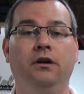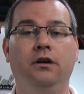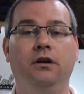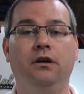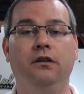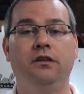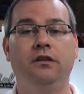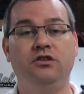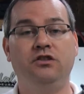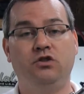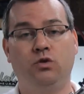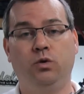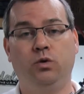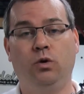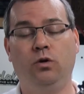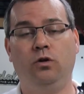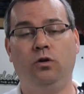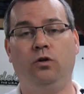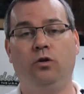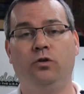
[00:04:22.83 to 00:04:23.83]
These tool
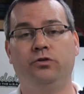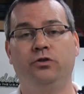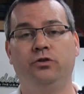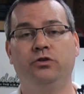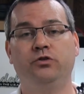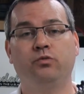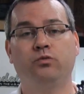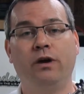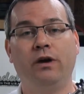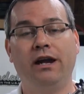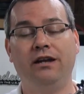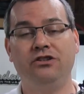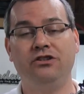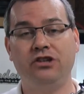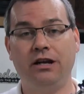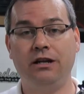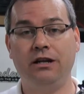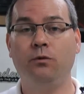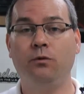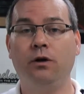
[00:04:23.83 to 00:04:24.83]
holders range
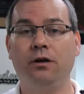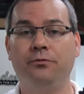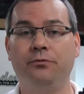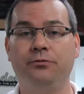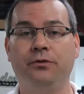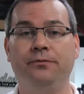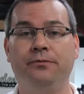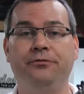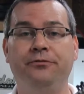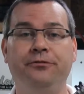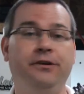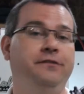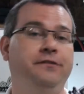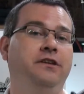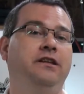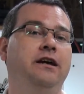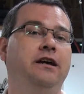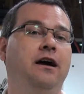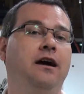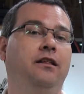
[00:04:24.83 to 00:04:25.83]
anywhere from
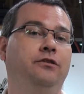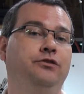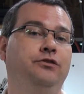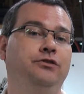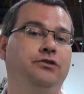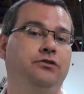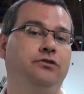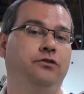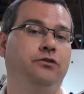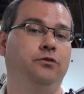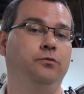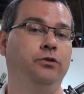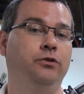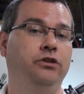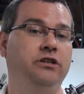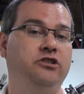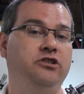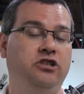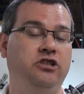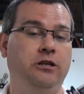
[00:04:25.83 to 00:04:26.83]
$50 to the
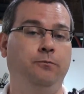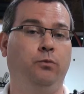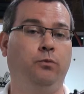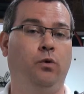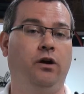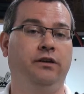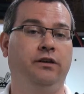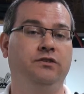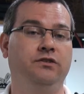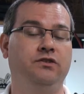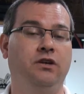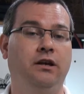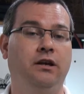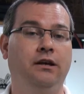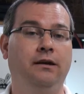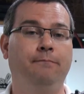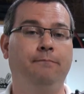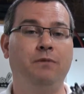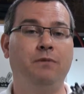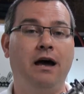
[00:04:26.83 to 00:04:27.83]
really cheap ones
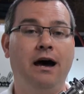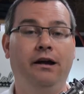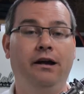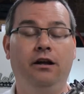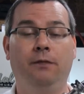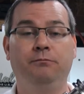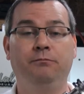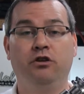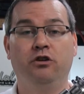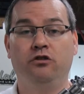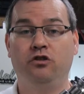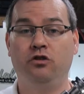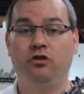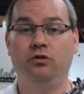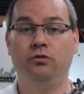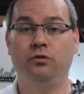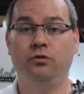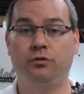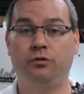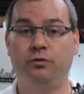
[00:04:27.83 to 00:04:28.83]
on up to
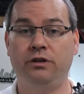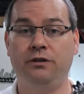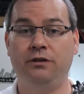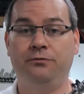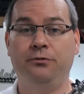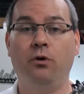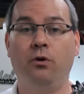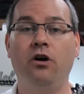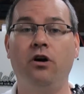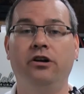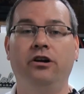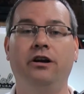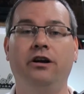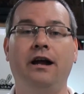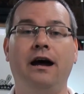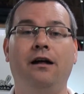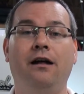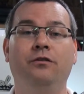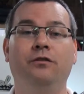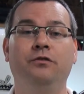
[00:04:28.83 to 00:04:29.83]
$200, $300,
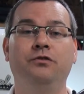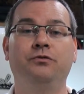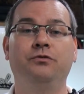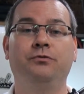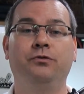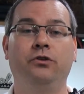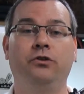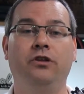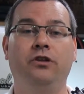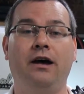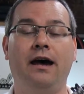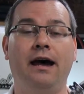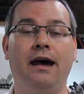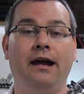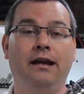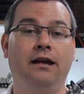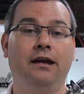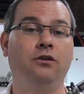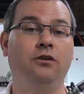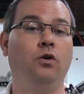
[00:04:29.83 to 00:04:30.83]
$400 for the
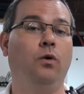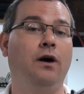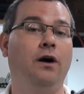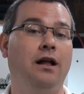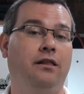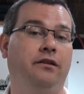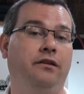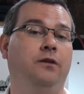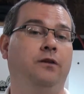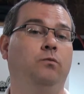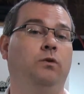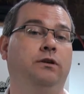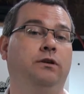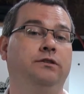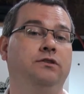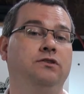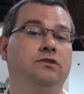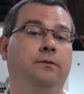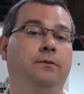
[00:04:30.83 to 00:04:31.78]
high-end quality ones.